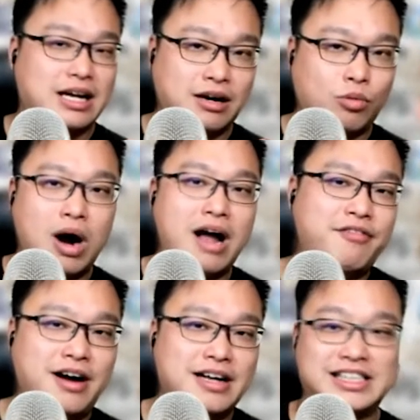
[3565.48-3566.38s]
a
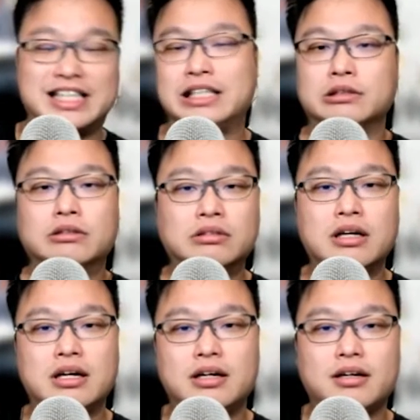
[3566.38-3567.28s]
Wi-Fi signal,
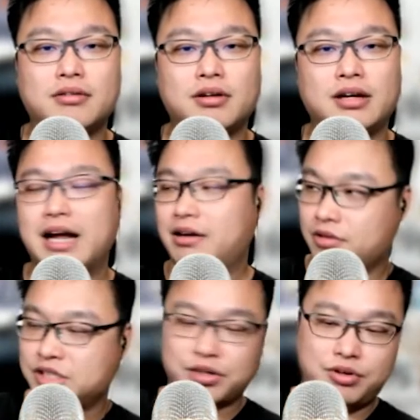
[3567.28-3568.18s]

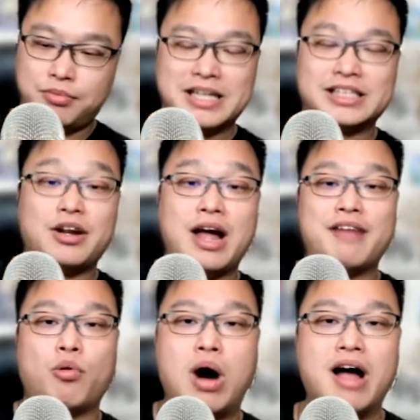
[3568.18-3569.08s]
so you have
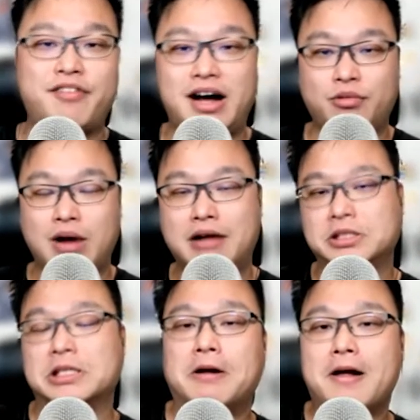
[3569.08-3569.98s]
a Wi-Fi
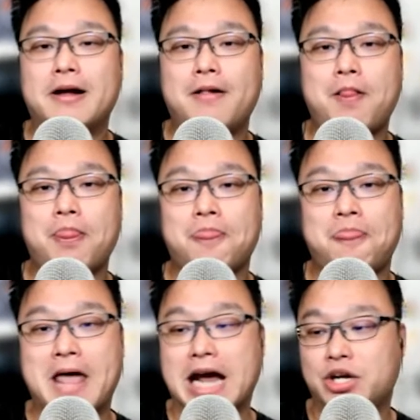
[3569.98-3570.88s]
router,
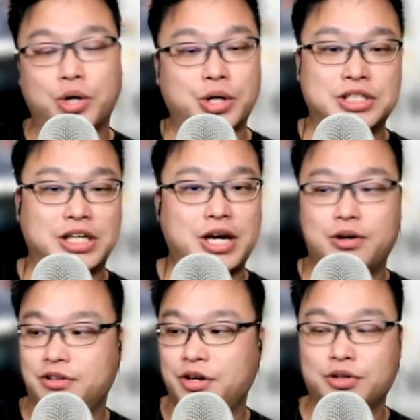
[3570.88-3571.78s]
then you're good to
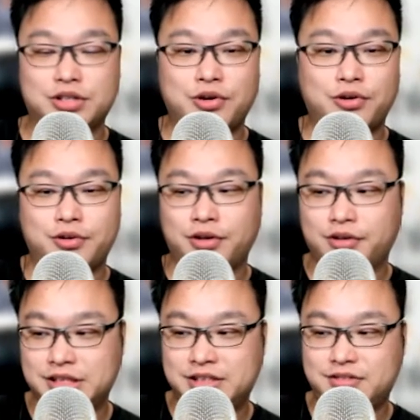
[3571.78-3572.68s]
go. Your
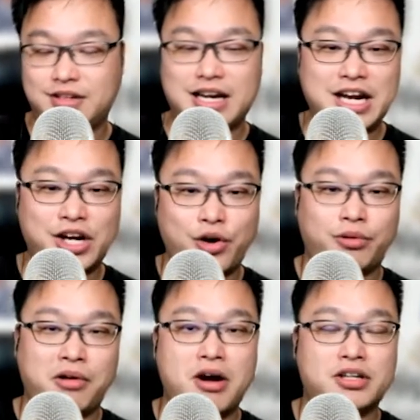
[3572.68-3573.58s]
Eco
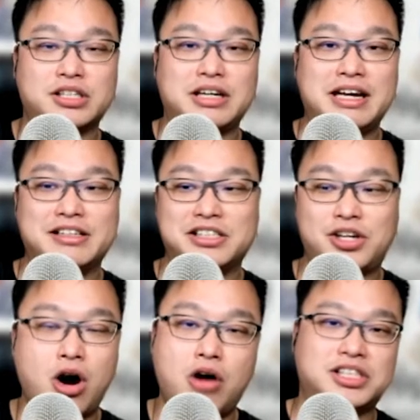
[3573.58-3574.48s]
Remote is
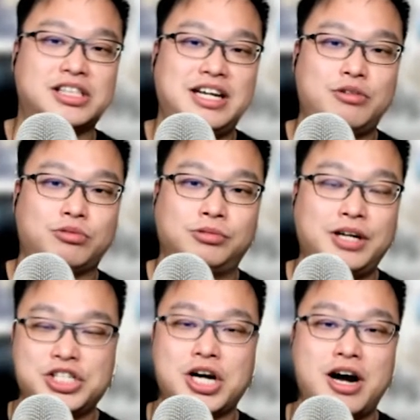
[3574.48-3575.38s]
constantly
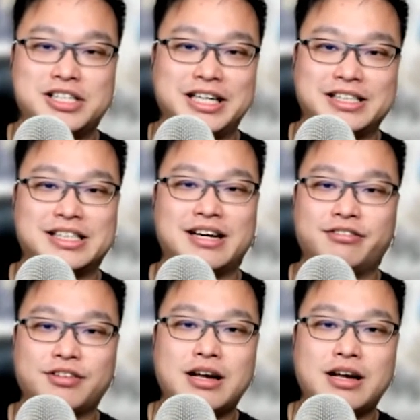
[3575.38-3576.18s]
recharging itself